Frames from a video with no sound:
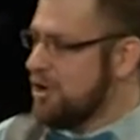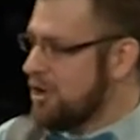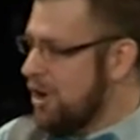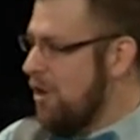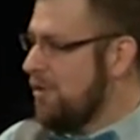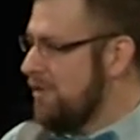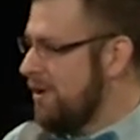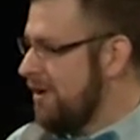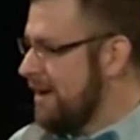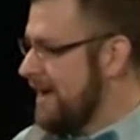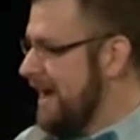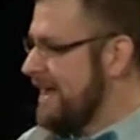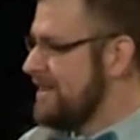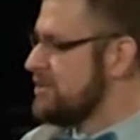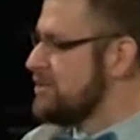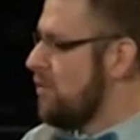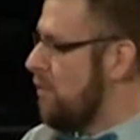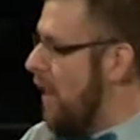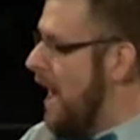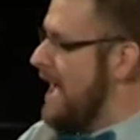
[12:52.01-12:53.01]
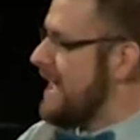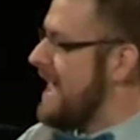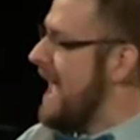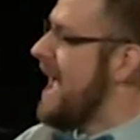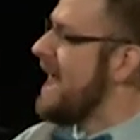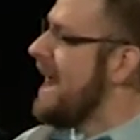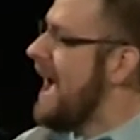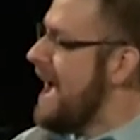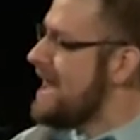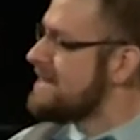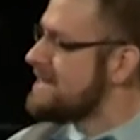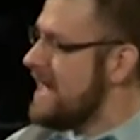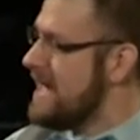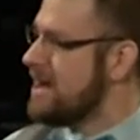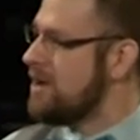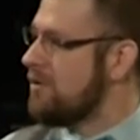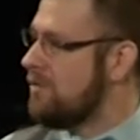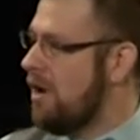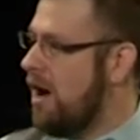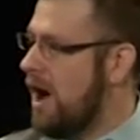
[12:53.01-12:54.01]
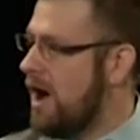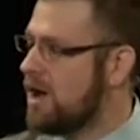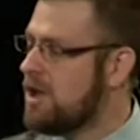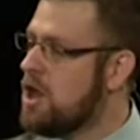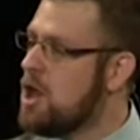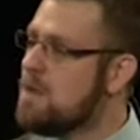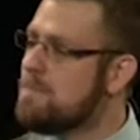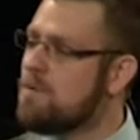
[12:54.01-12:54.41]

go there again, so why can't I take a rock?